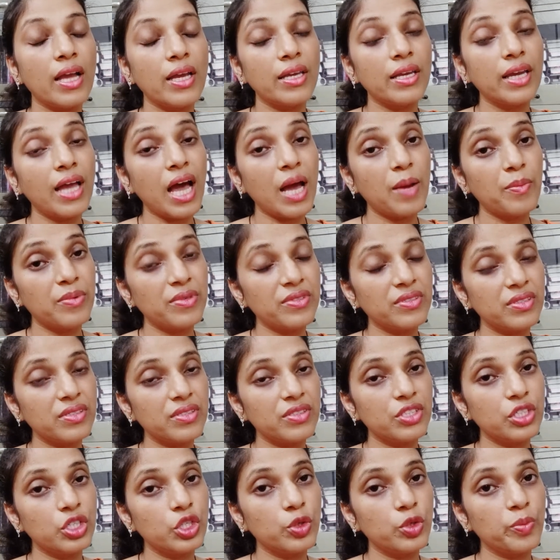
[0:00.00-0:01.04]
In
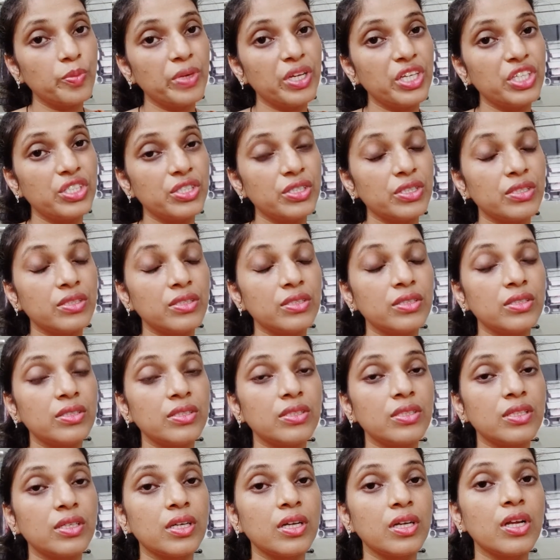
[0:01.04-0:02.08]
hypersensitive
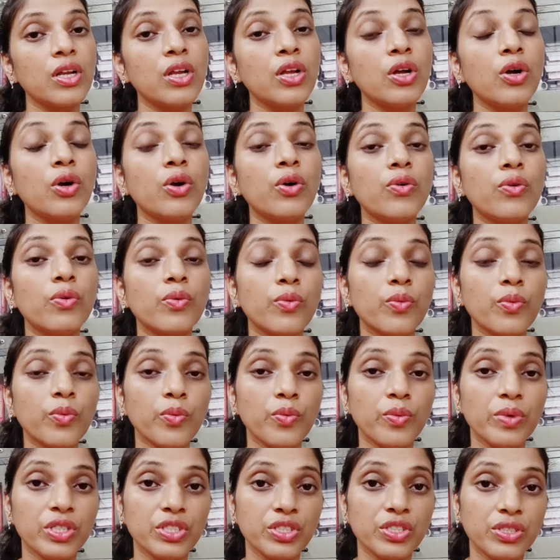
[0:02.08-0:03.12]
patients,
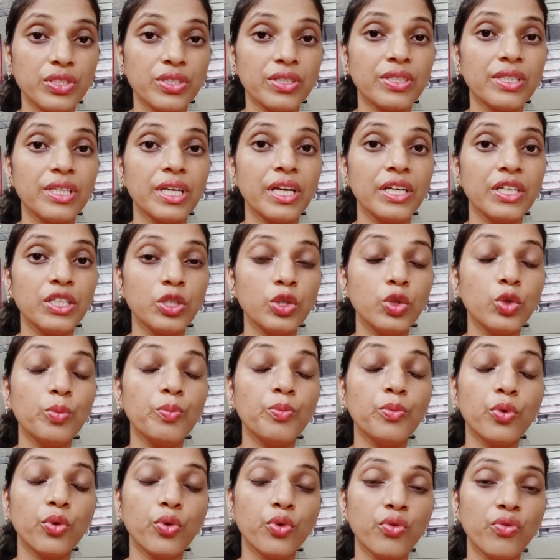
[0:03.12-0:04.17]
which tend to
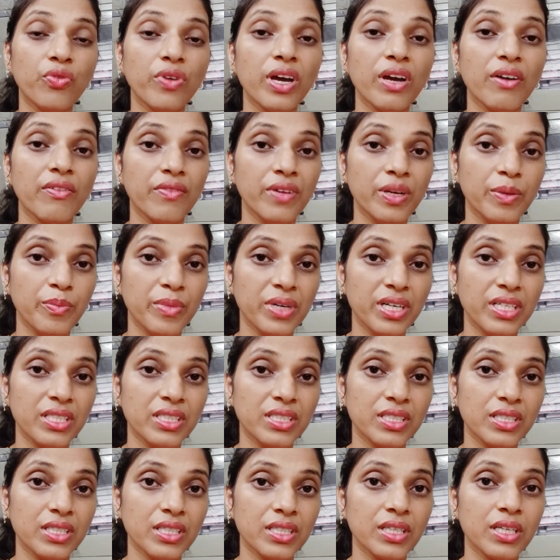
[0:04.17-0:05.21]
prove every
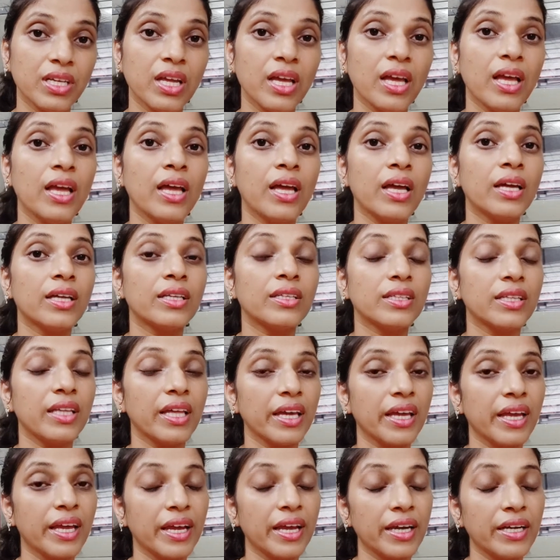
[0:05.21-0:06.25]
medicine
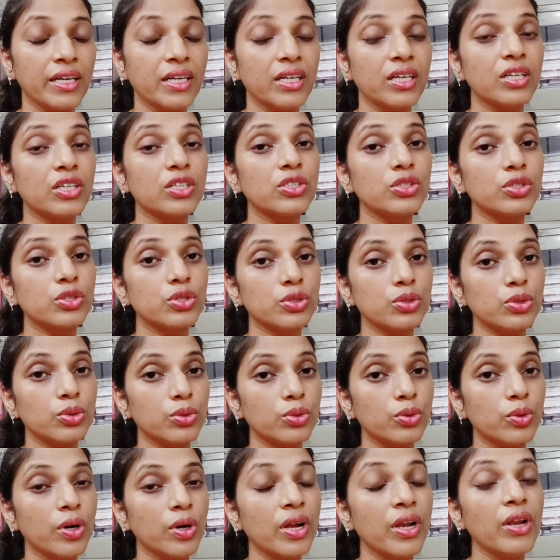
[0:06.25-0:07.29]
they get,
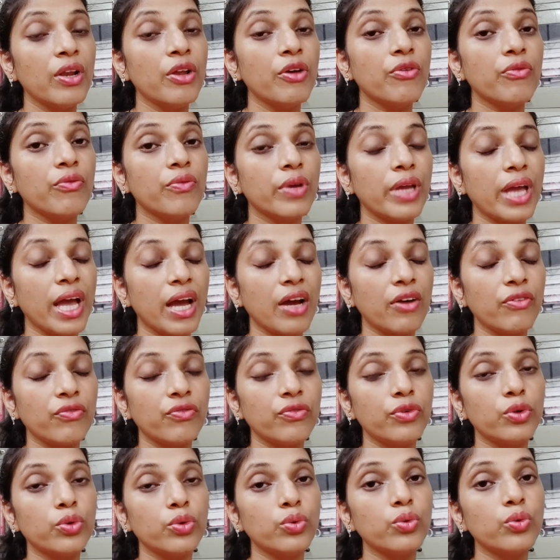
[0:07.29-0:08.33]
so we have
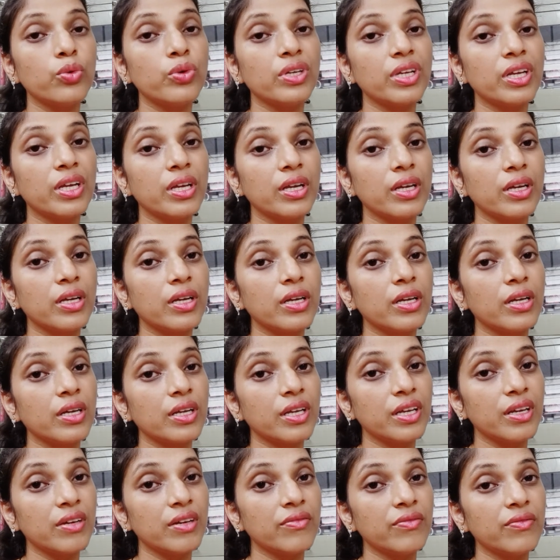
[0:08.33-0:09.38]
to
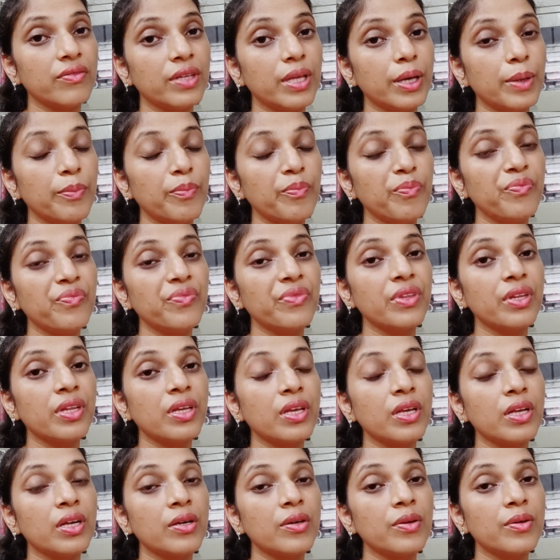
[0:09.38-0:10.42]
give them
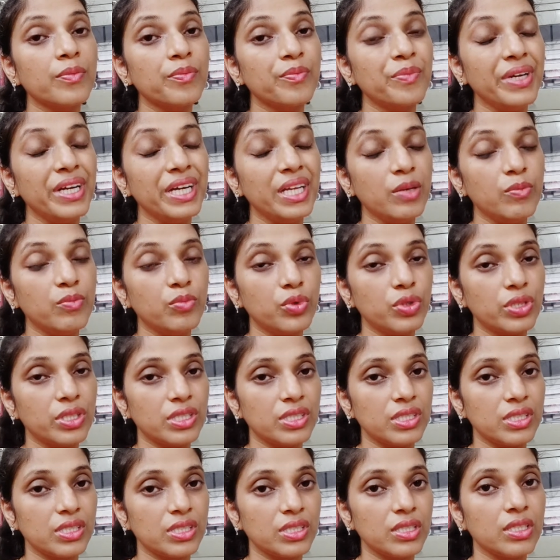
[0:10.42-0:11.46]
medium
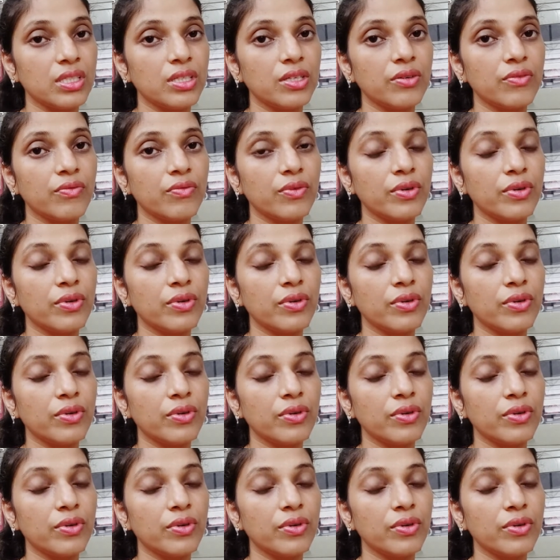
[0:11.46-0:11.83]
potency.